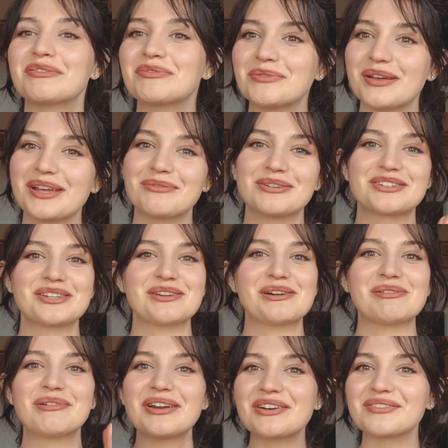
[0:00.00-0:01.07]
you have a wonderful
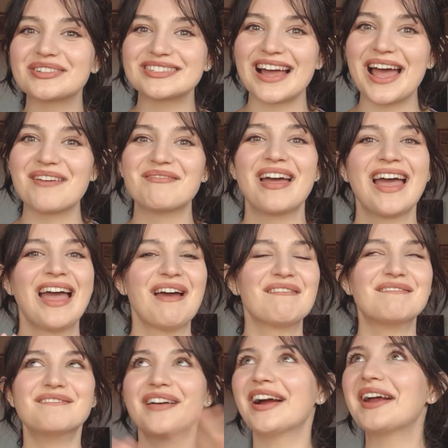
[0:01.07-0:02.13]
week, wishing you a wonderful
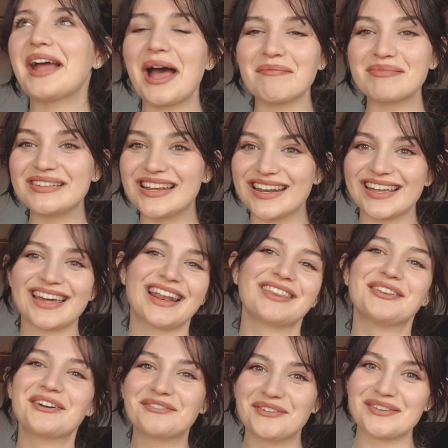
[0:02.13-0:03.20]
time. I'm very happy
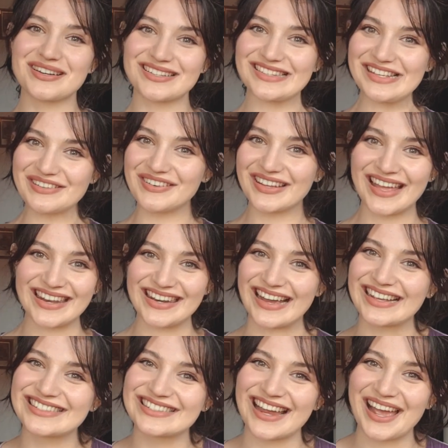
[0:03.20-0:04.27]
knitting, and I look forward to seeing you
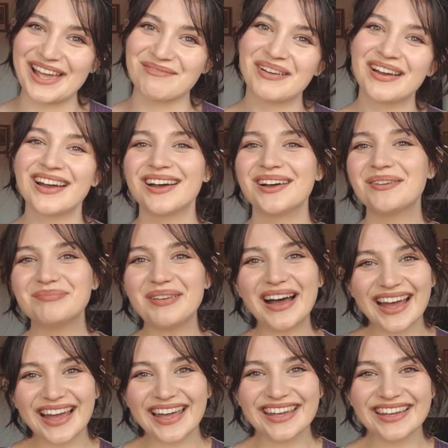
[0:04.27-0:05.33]
again next time.
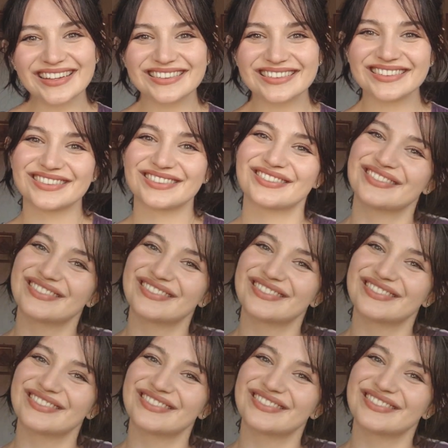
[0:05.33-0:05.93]
Bye!